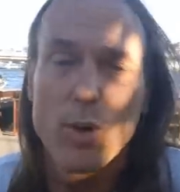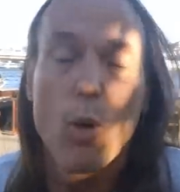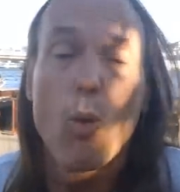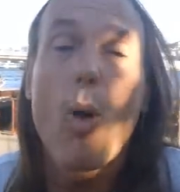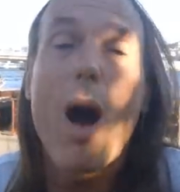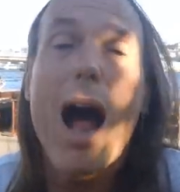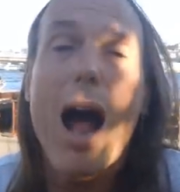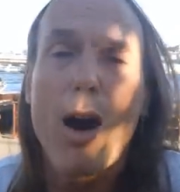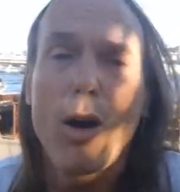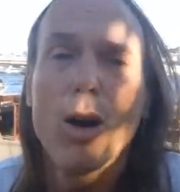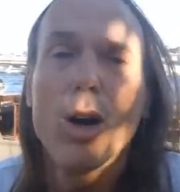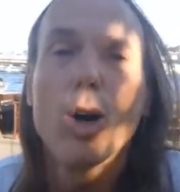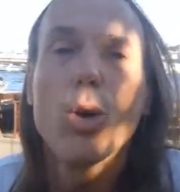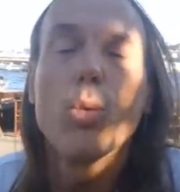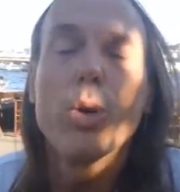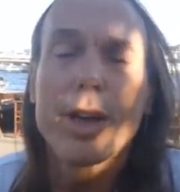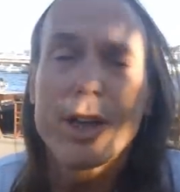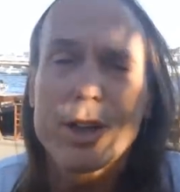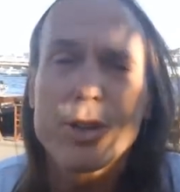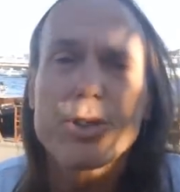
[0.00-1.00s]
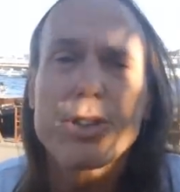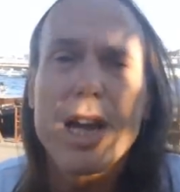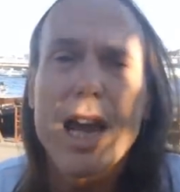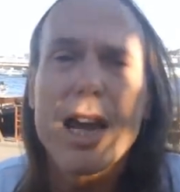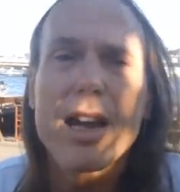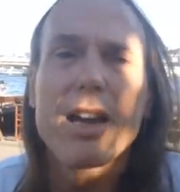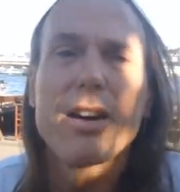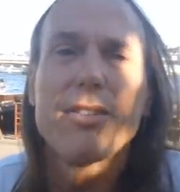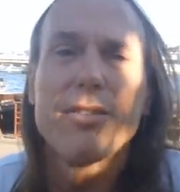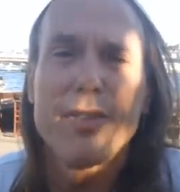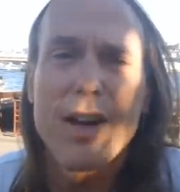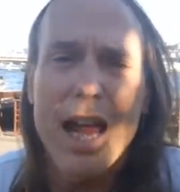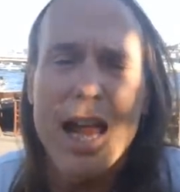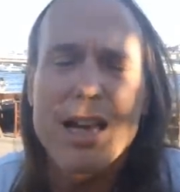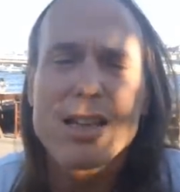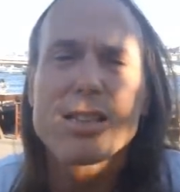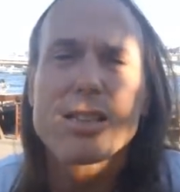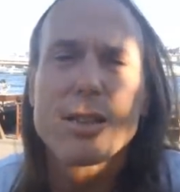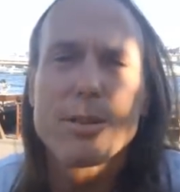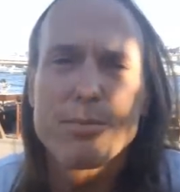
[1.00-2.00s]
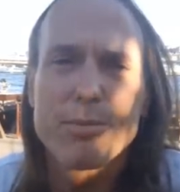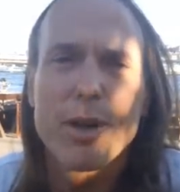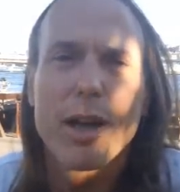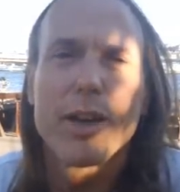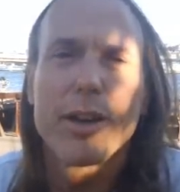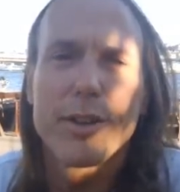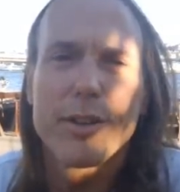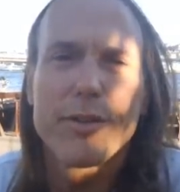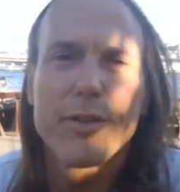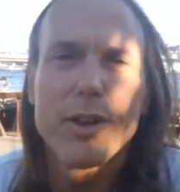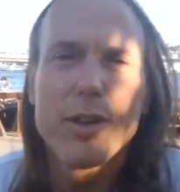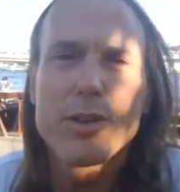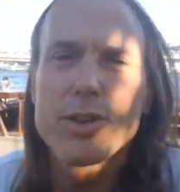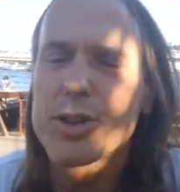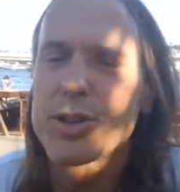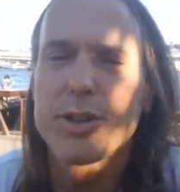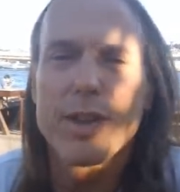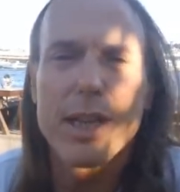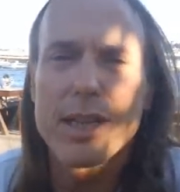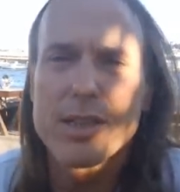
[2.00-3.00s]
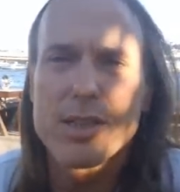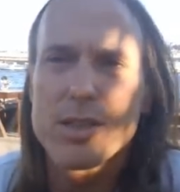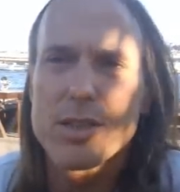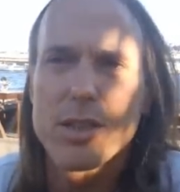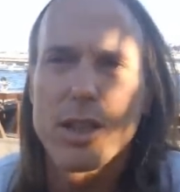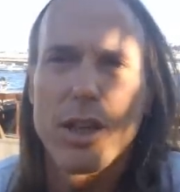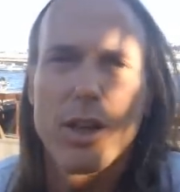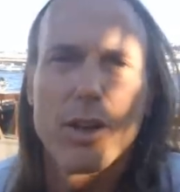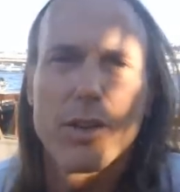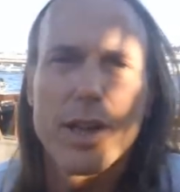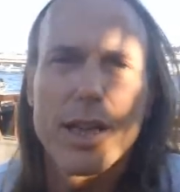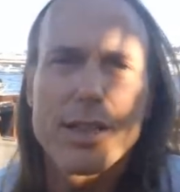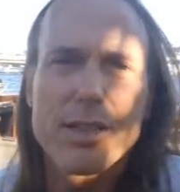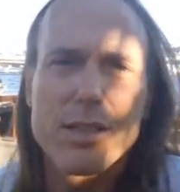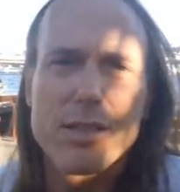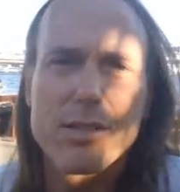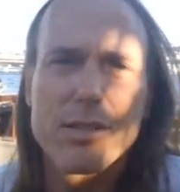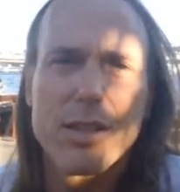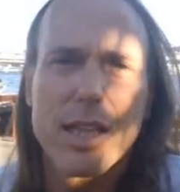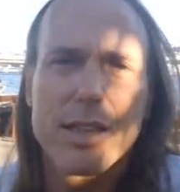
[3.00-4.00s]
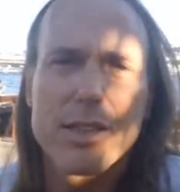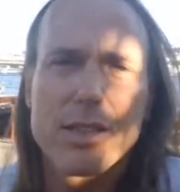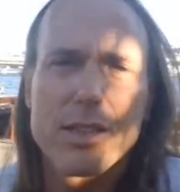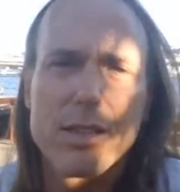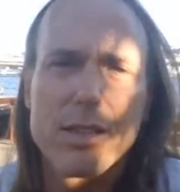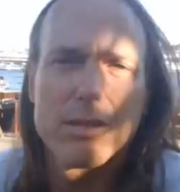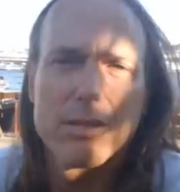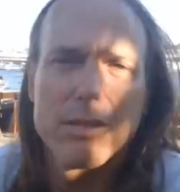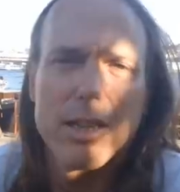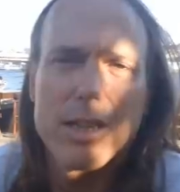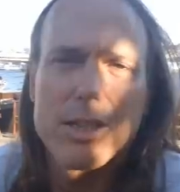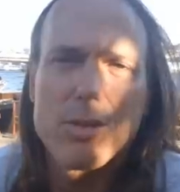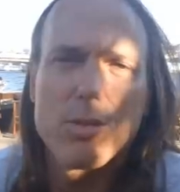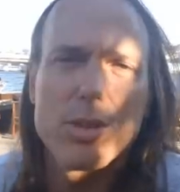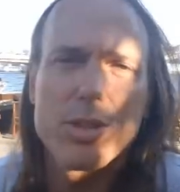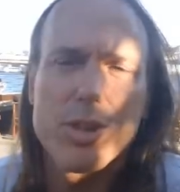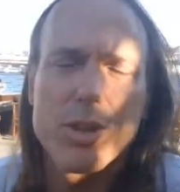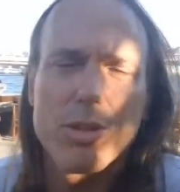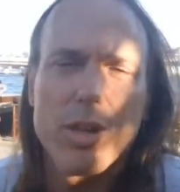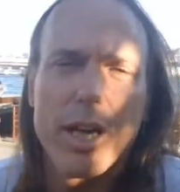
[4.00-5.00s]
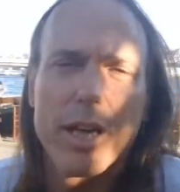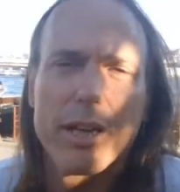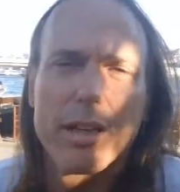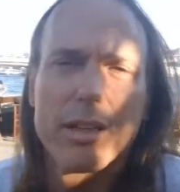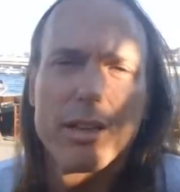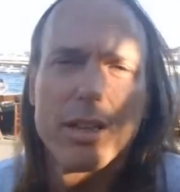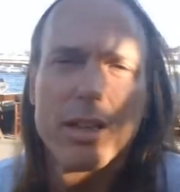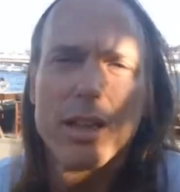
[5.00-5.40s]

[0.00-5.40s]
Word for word: wow, we create a vast and brighter future. That's you know that's that's that's what's great.